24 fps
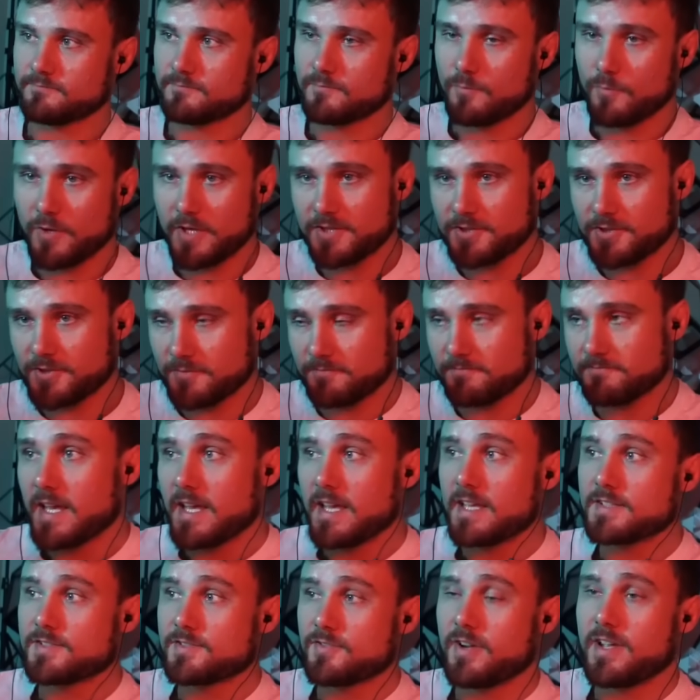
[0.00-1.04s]
Which
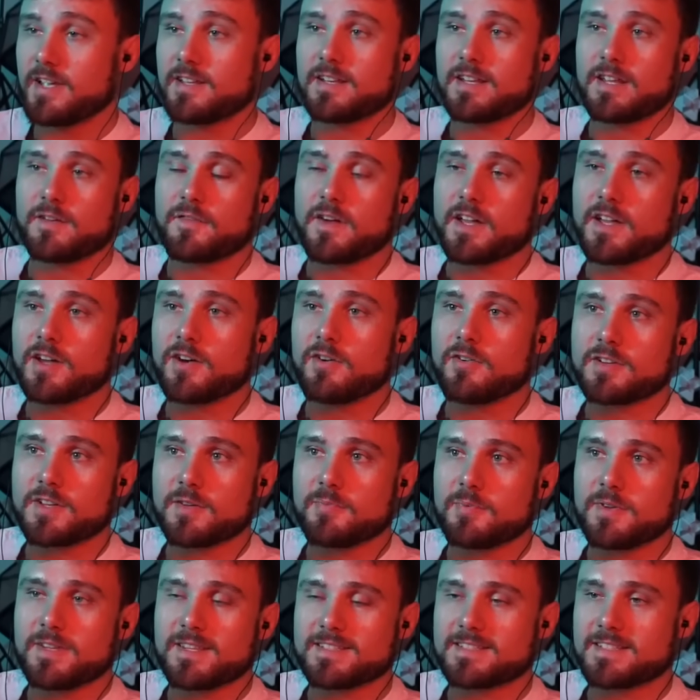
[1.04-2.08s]
is great. If I go and
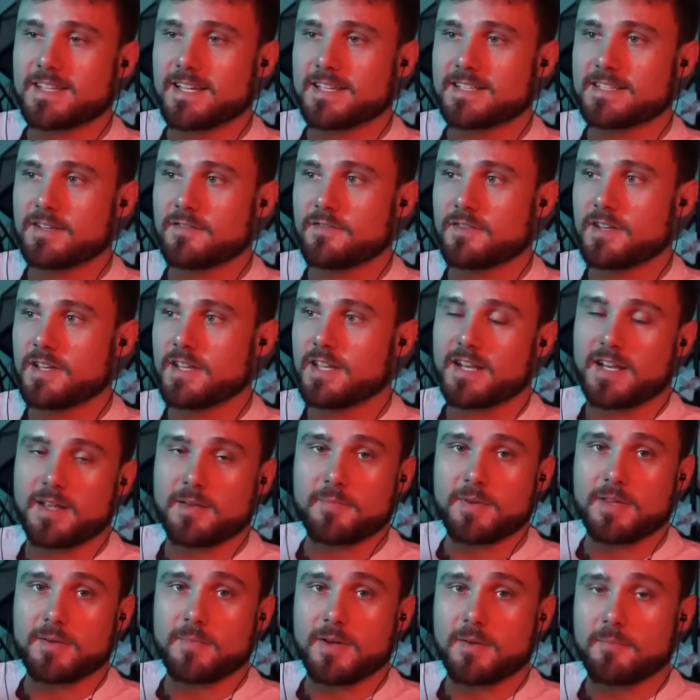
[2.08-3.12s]
complete this activity and I
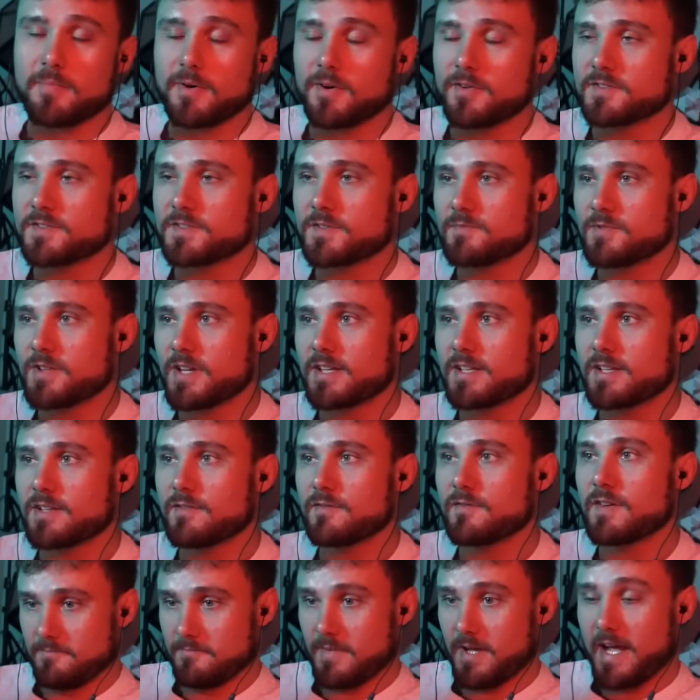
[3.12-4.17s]
beat my bonus
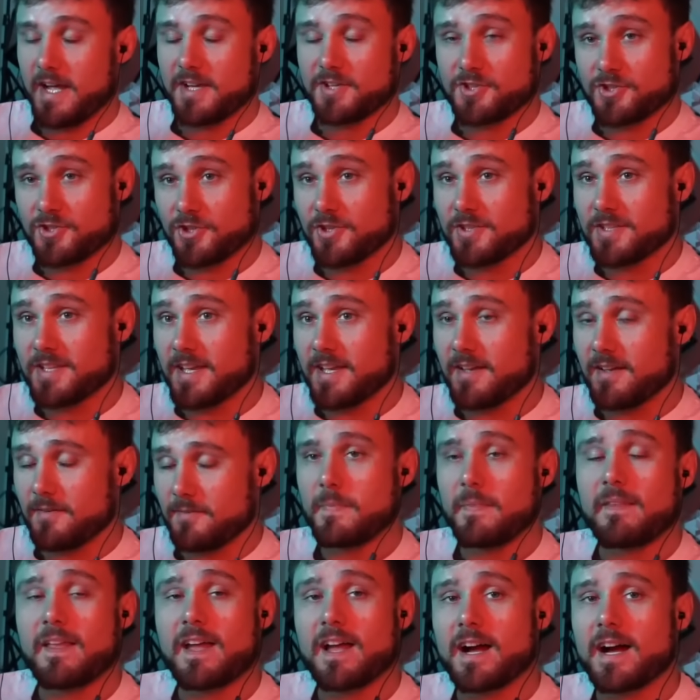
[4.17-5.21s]
objective, I should get
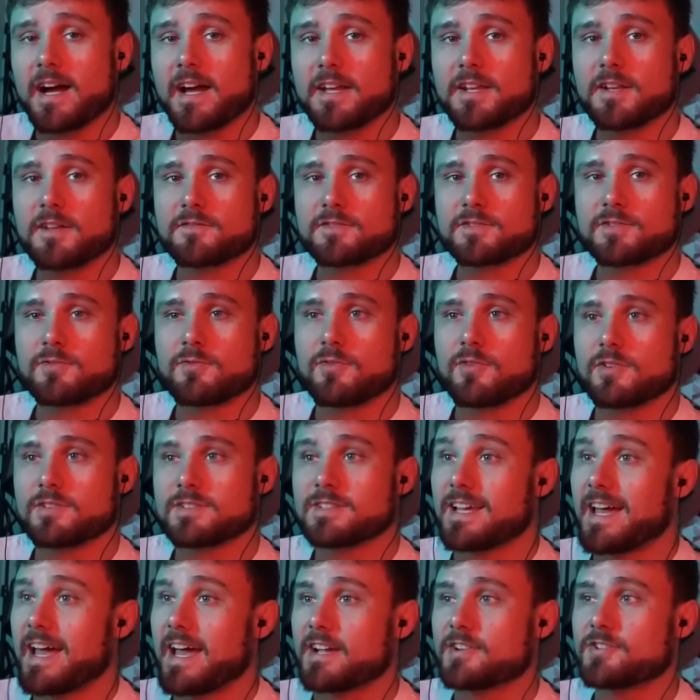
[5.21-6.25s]
a high enough score
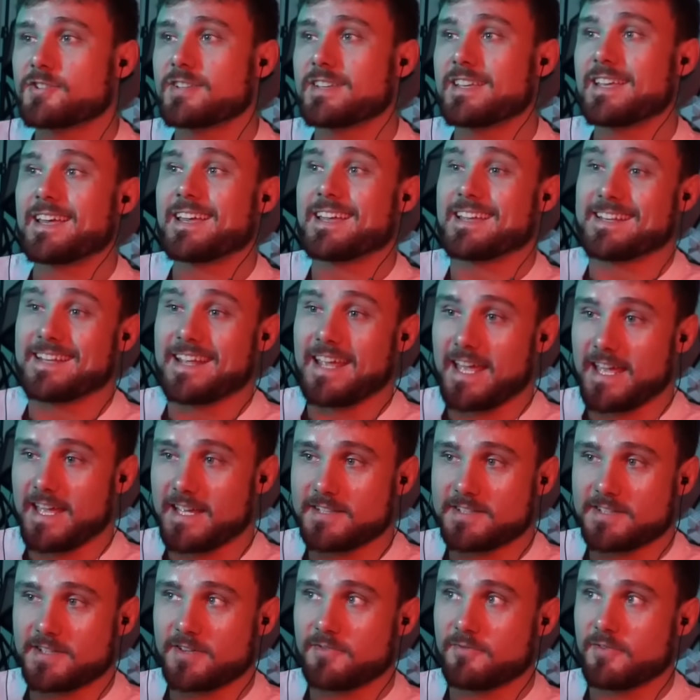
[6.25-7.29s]
to actually get an A
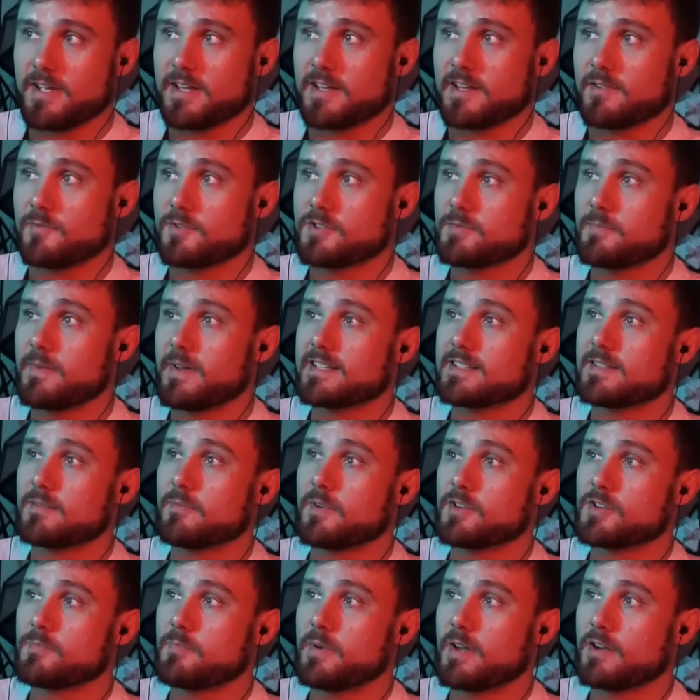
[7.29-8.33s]
tier rating, which makes it
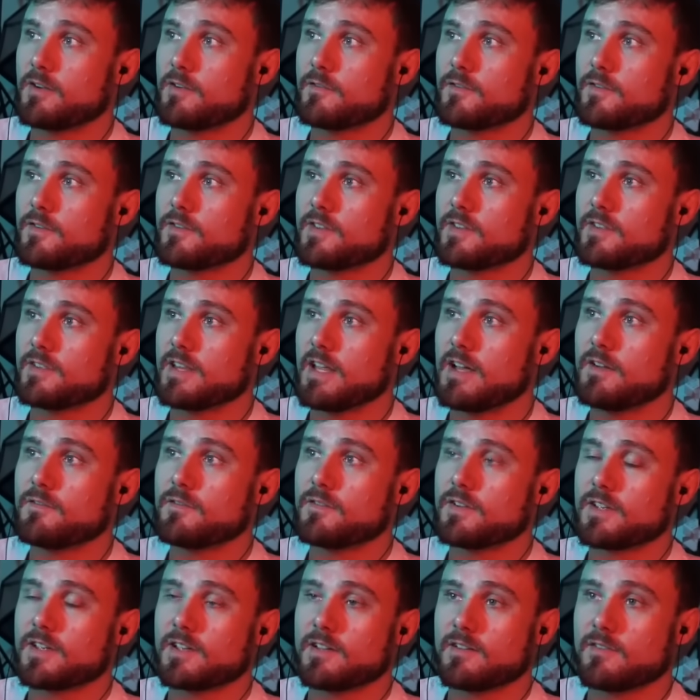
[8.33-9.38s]
much better for the
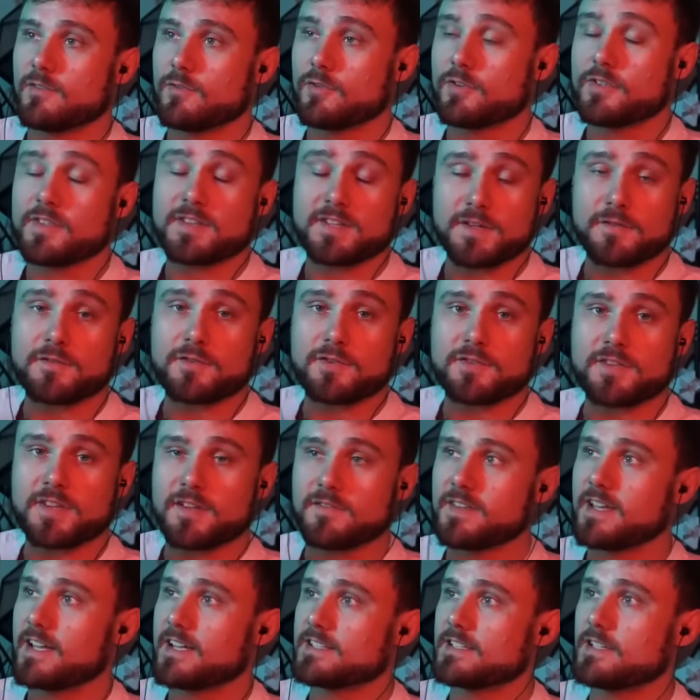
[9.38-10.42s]
leveling or the difficulty of
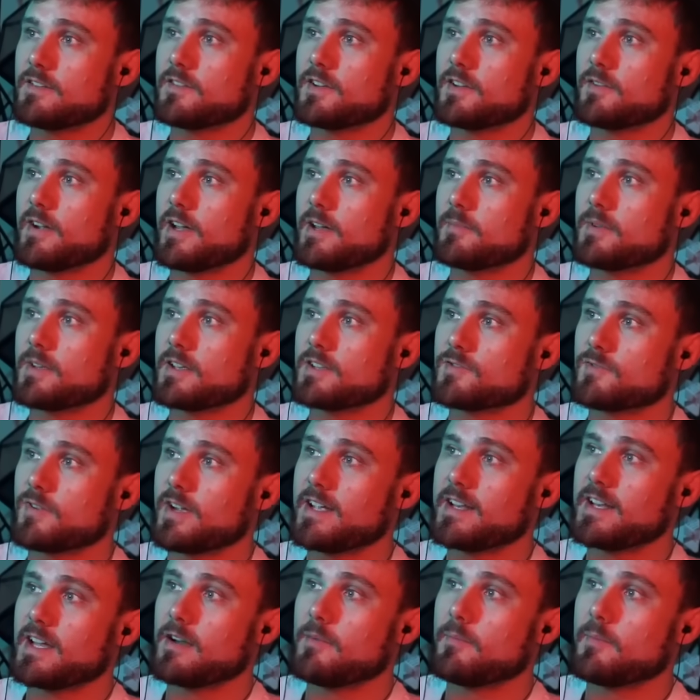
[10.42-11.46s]
the activity, right? Because right
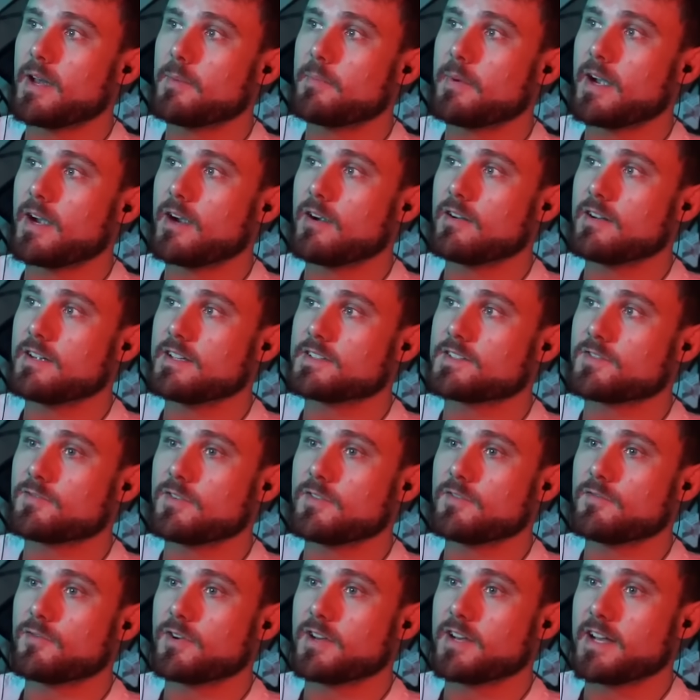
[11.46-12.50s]
now my power is
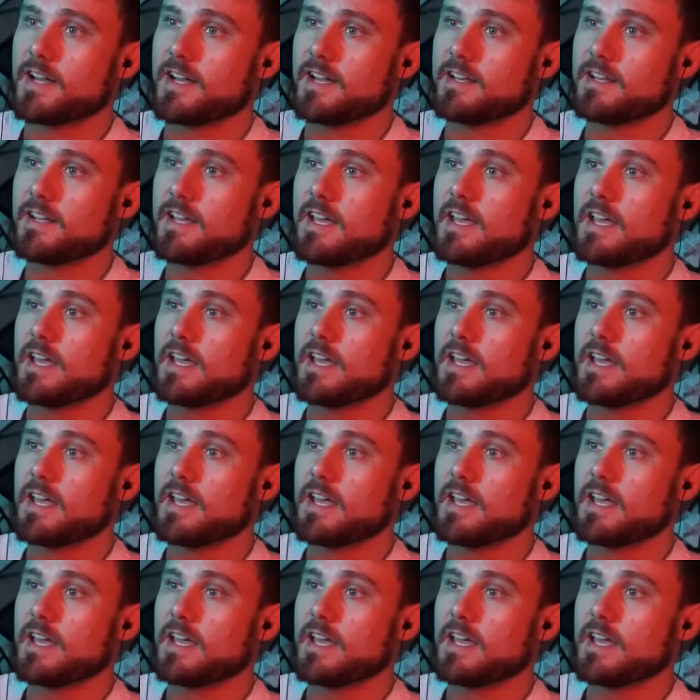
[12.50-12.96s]
349.